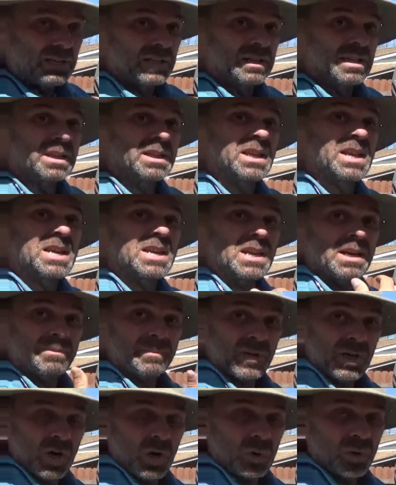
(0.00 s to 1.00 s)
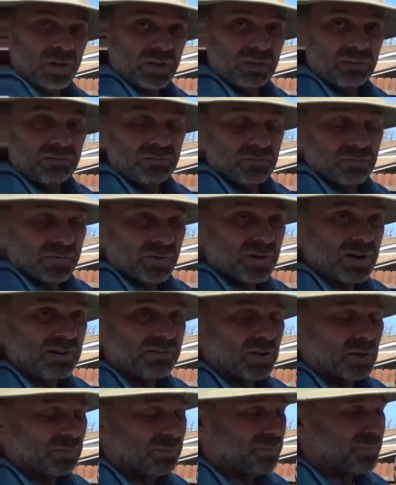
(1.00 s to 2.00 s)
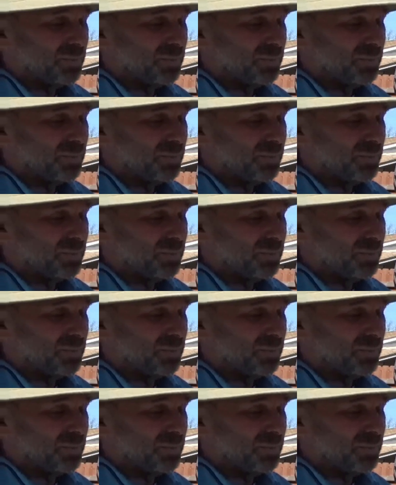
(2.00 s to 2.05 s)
and then they kept going forever